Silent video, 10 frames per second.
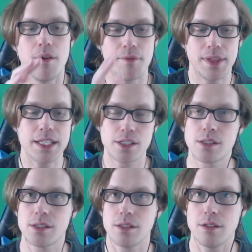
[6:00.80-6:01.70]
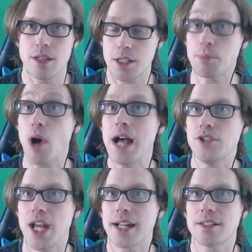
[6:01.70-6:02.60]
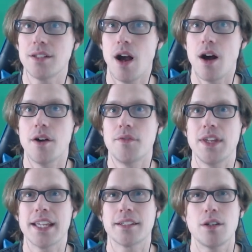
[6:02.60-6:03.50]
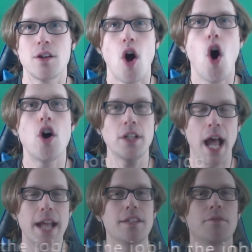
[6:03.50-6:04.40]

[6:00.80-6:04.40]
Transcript: this project, of it all kind of